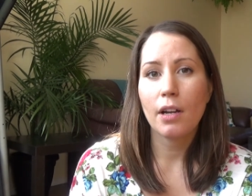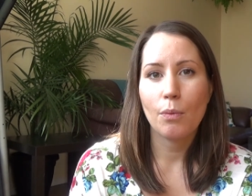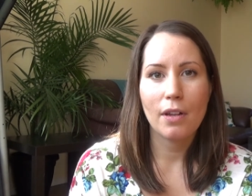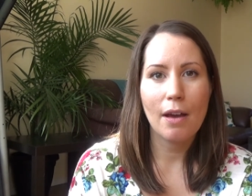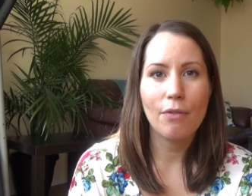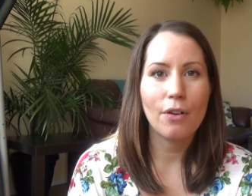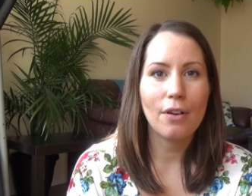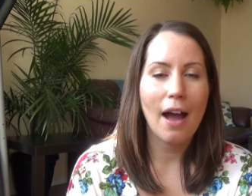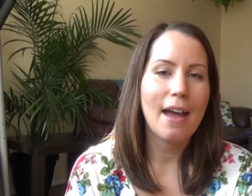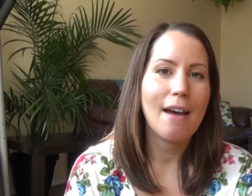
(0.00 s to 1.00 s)

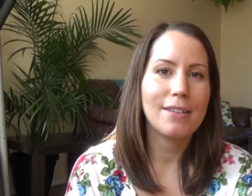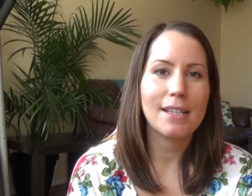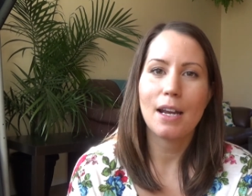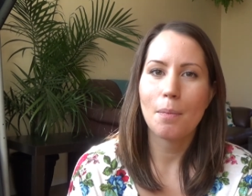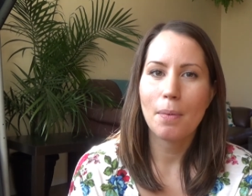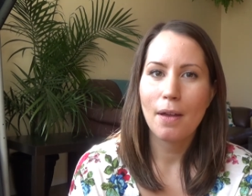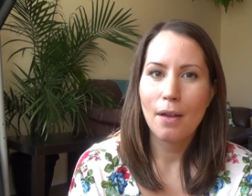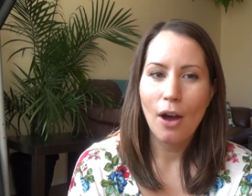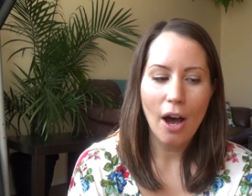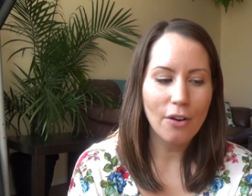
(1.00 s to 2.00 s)
Whatever I have set up
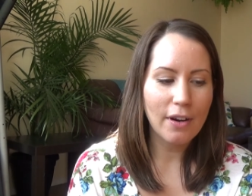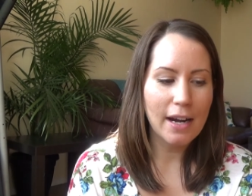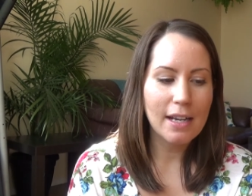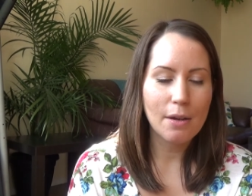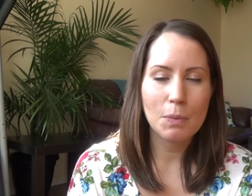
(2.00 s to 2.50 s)
already,